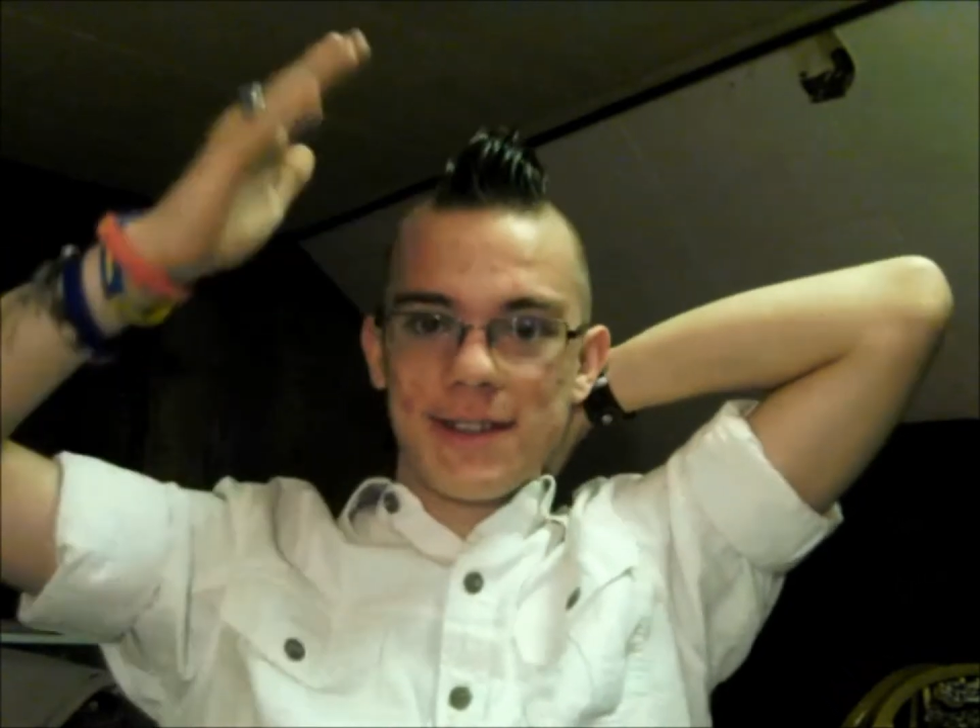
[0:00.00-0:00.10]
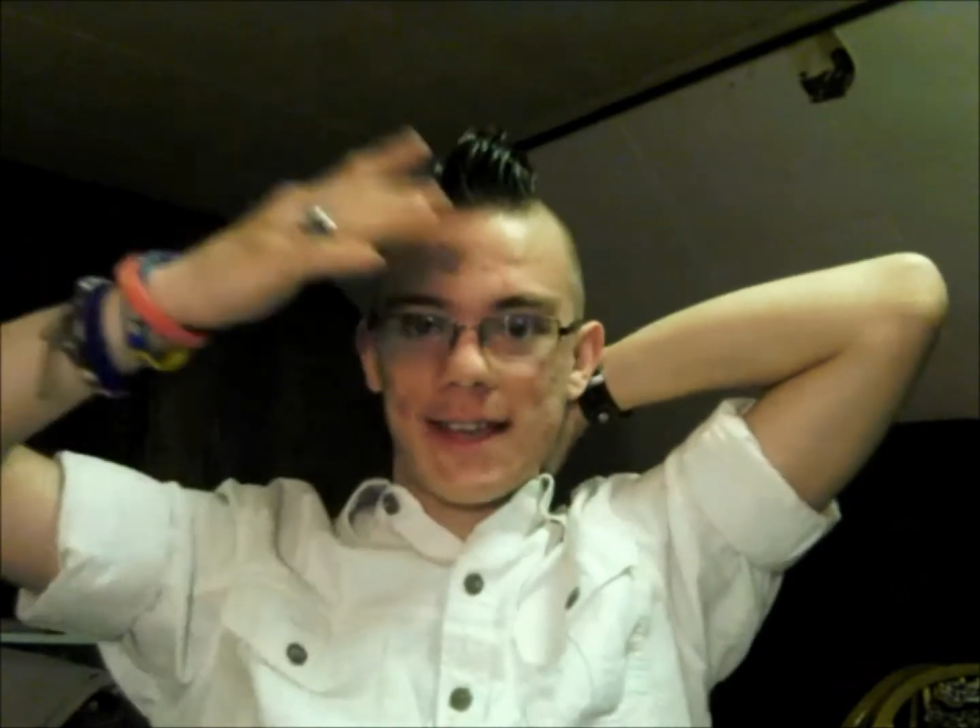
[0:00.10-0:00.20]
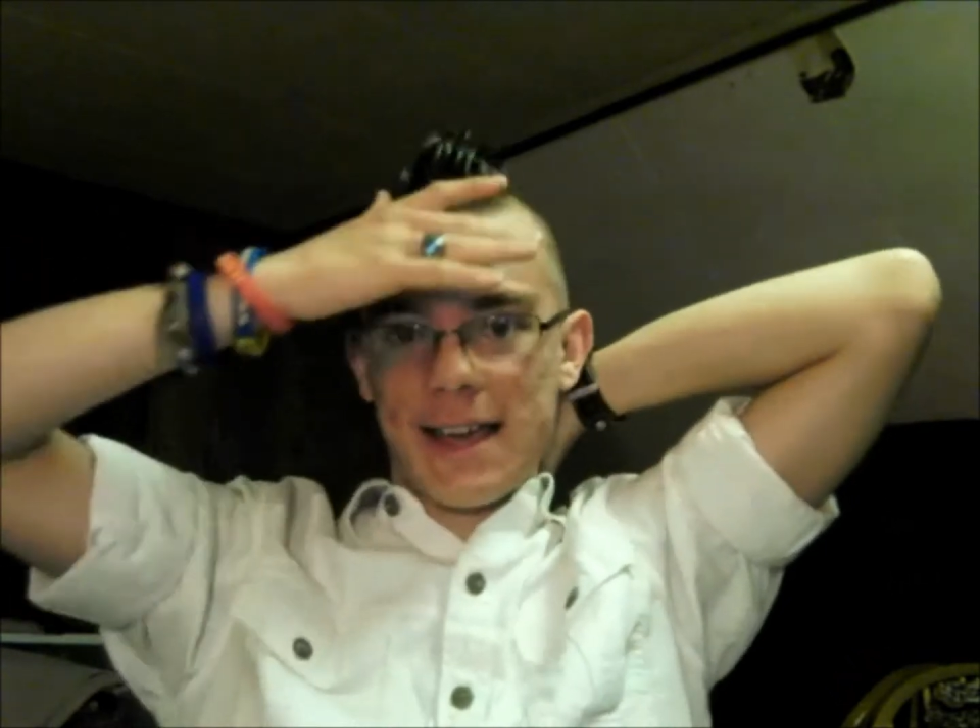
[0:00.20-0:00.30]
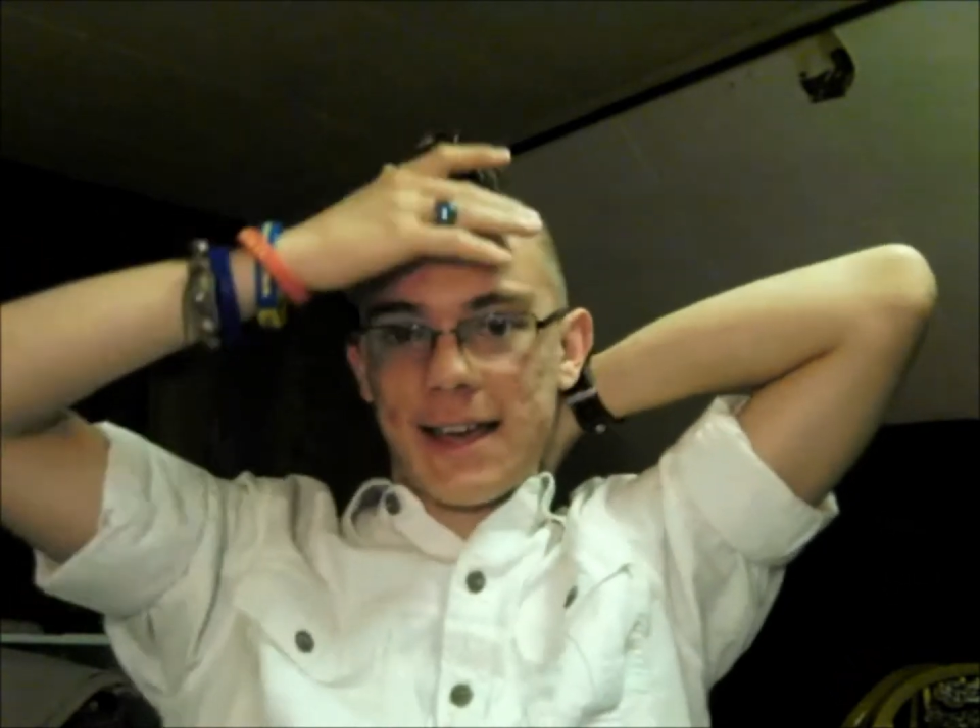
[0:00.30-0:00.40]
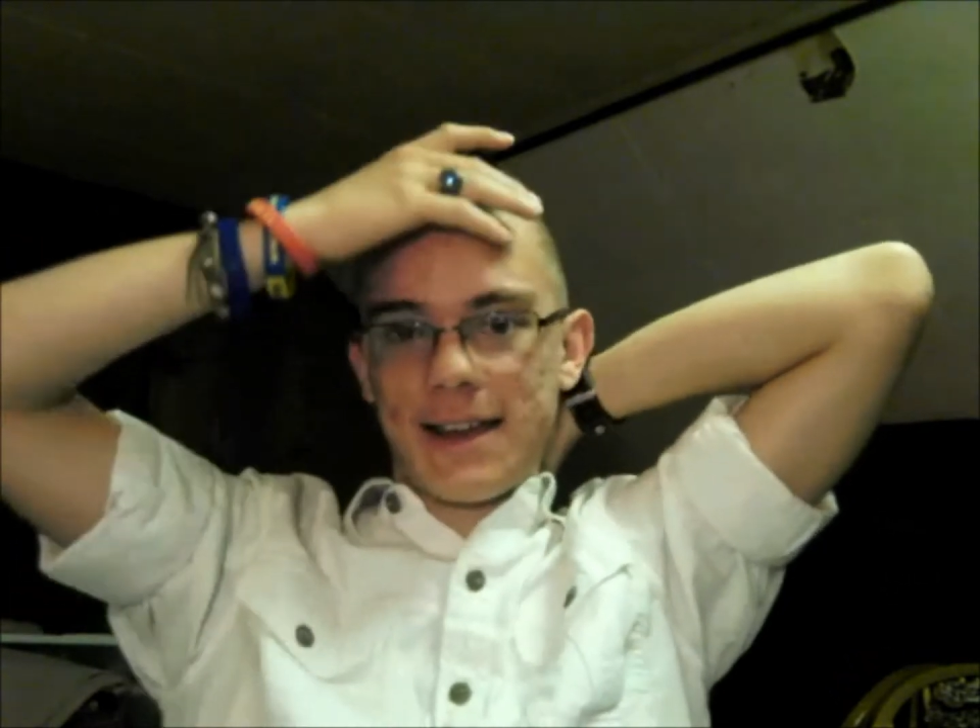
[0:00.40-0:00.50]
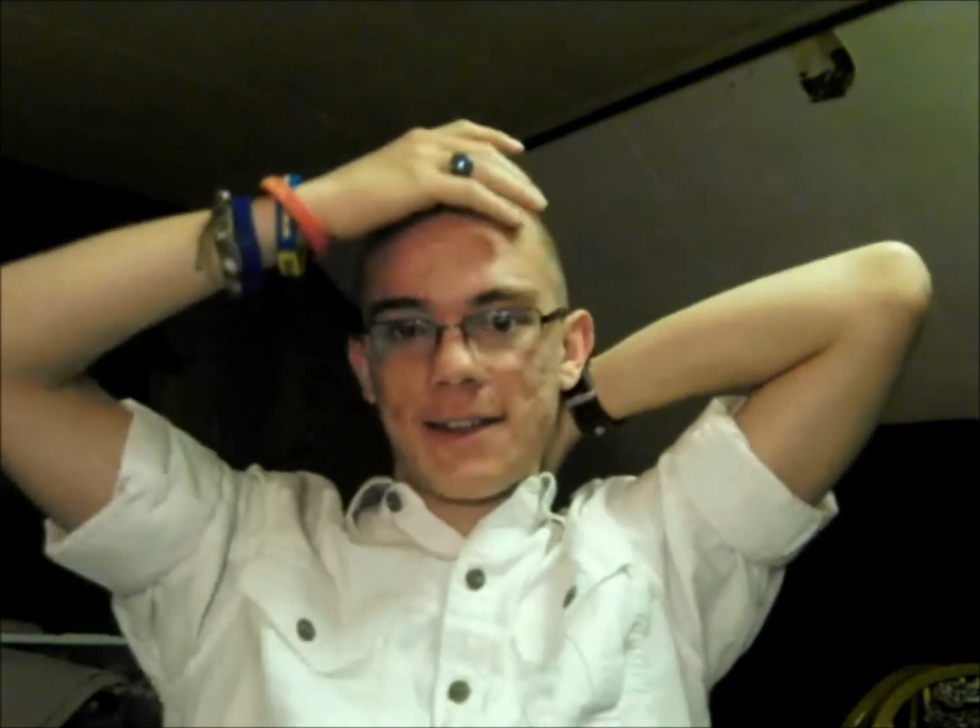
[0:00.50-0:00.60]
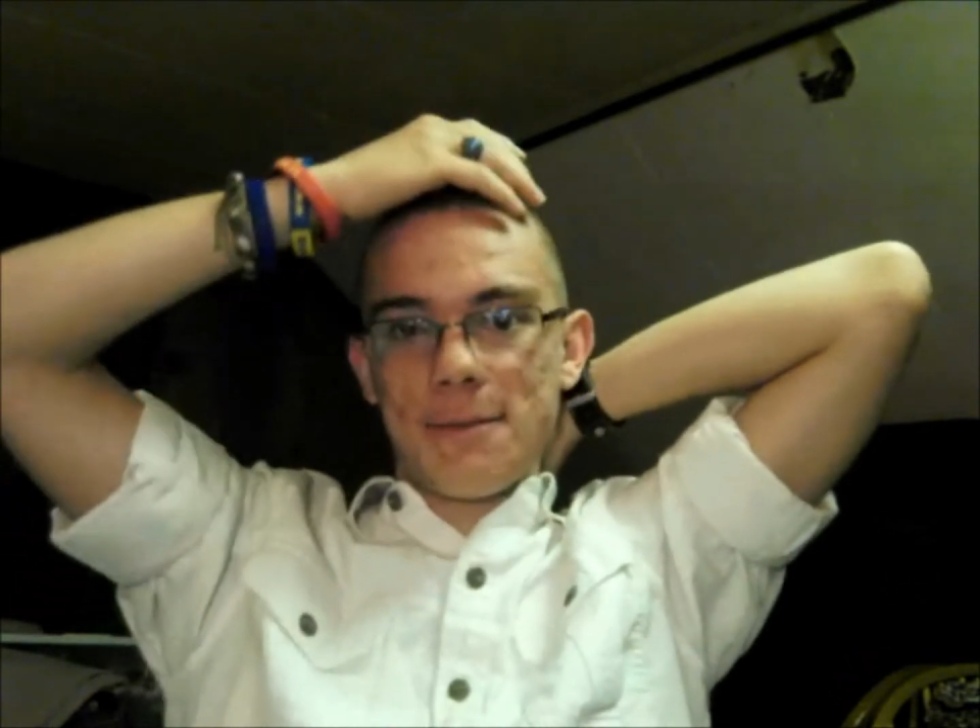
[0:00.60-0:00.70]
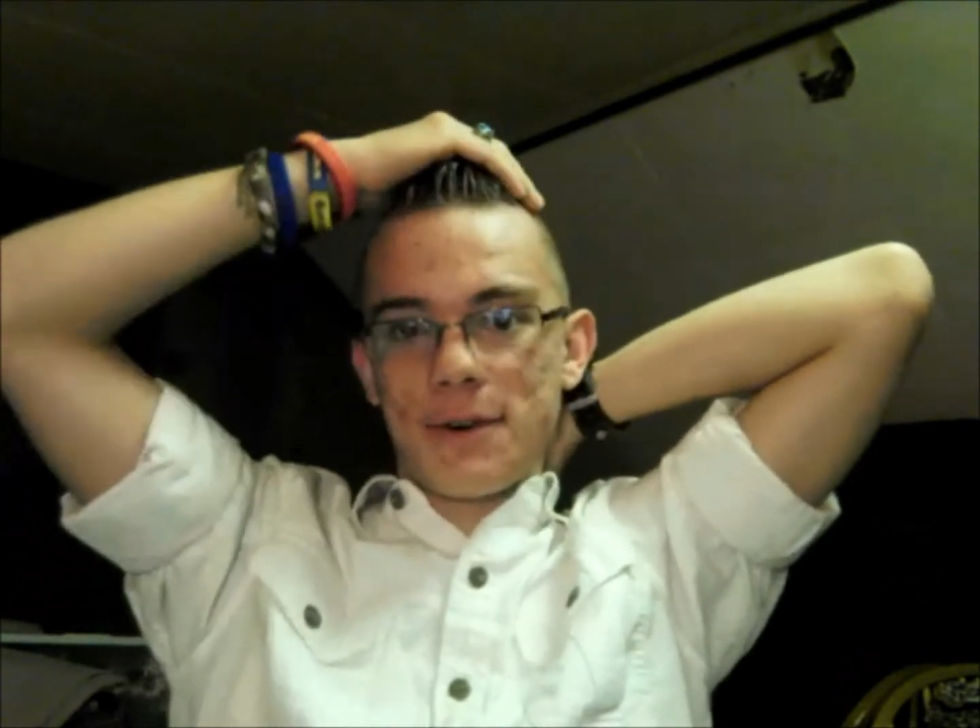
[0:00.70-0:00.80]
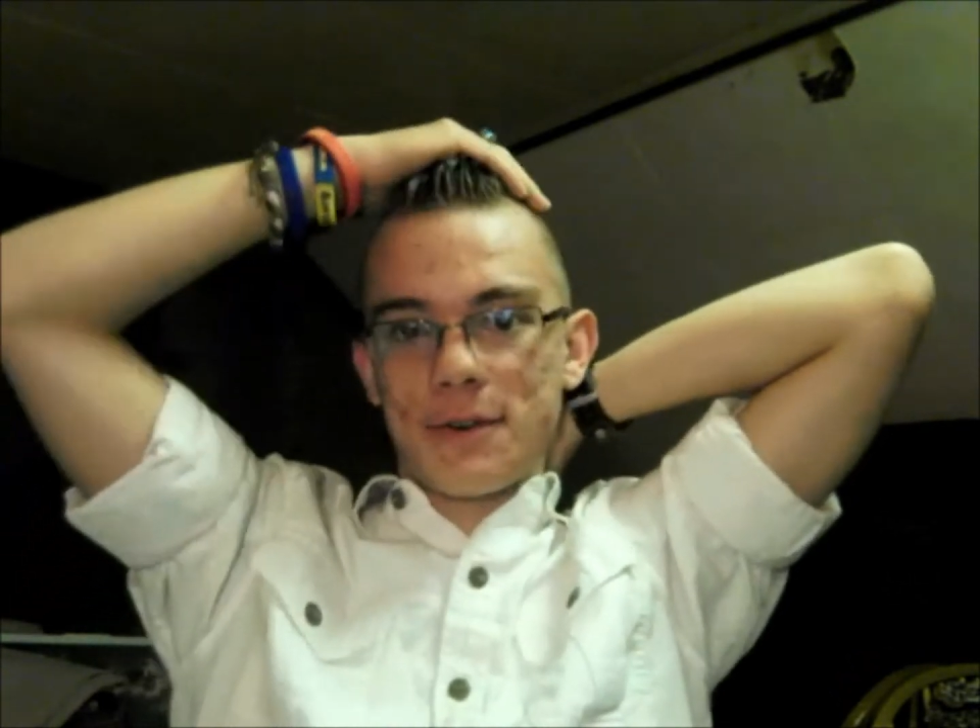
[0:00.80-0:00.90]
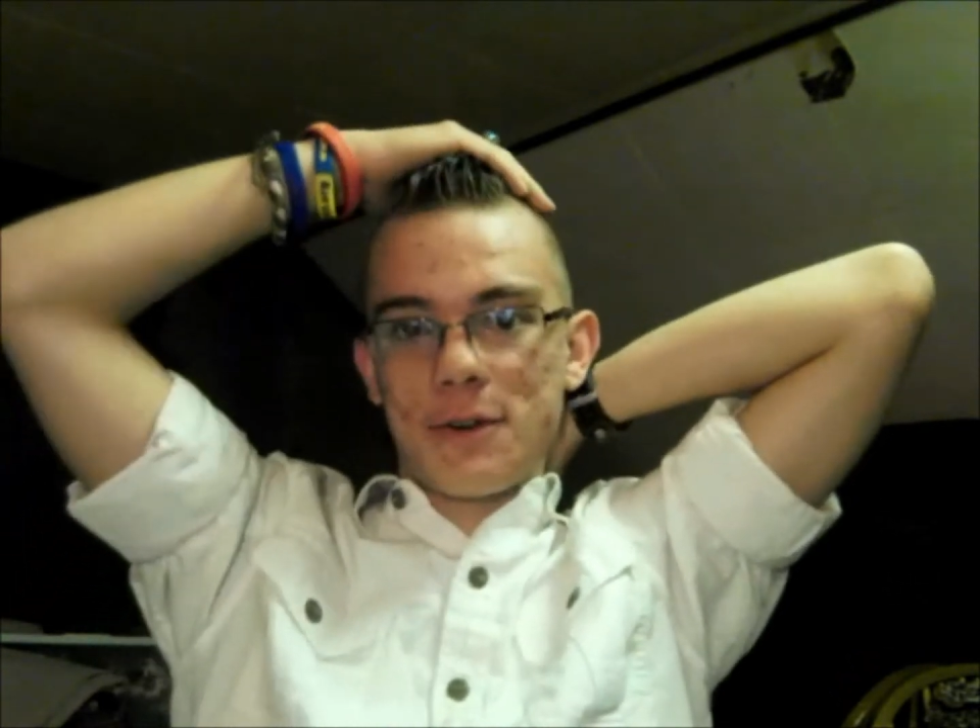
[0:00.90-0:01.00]
and the
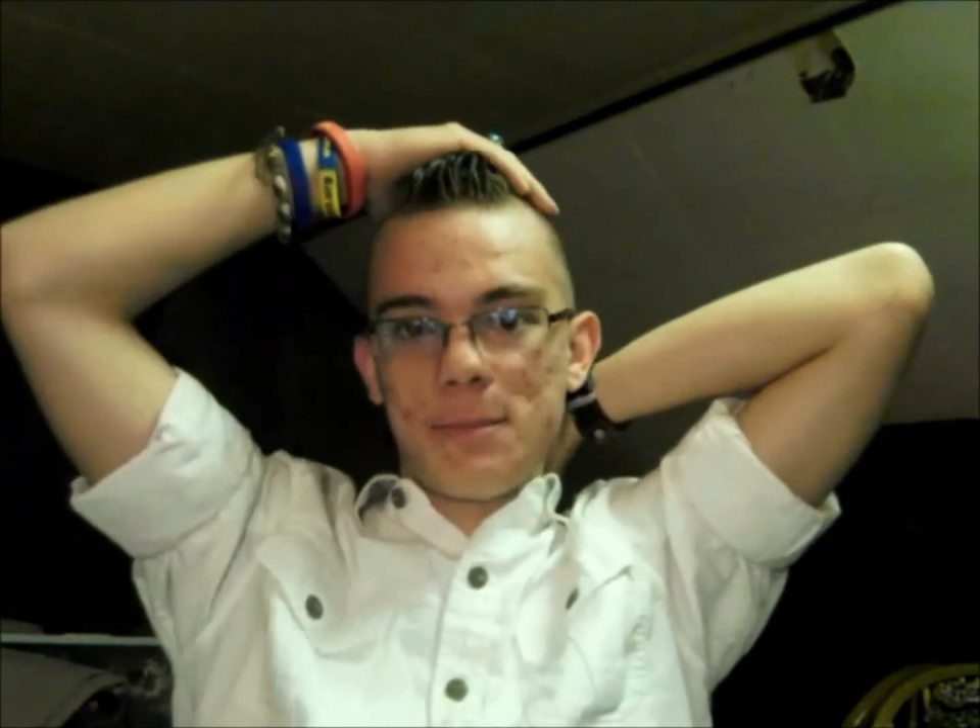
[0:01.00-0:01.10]
middle could